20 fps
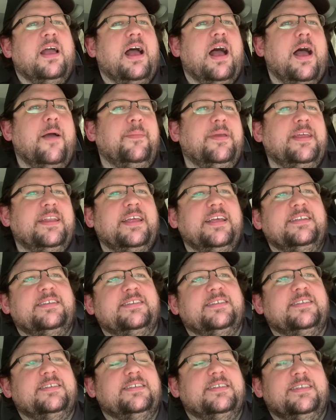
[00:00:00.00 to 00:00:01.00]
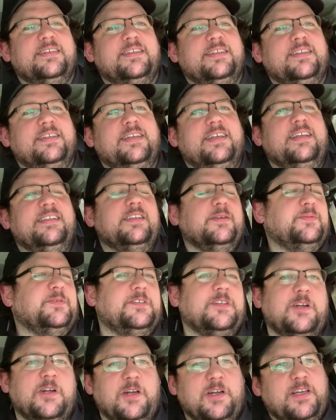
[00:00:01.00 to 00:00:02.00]
I mean, it's
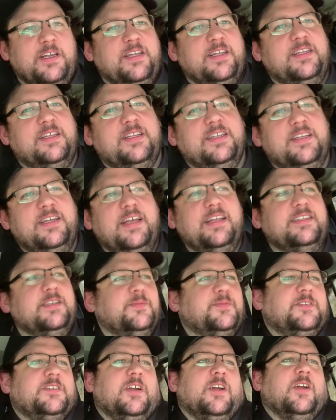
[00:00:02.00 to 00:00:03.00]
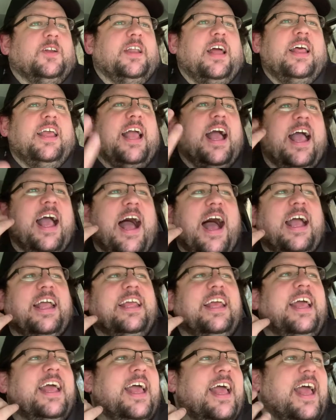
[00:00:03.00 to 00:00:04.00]
absurd. It's absurd.
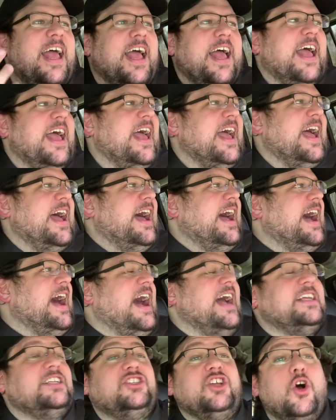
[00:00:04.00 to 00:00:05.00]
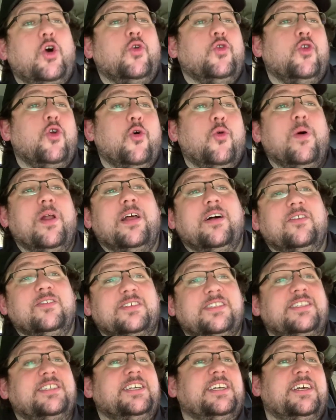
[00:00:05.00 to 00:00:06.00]
I don't know what
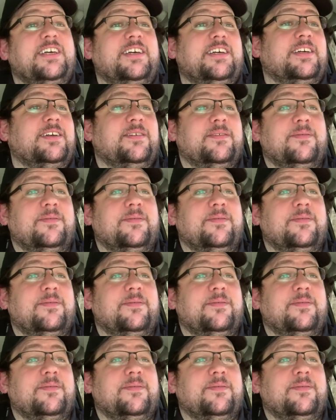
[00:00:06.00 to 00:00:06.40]
else to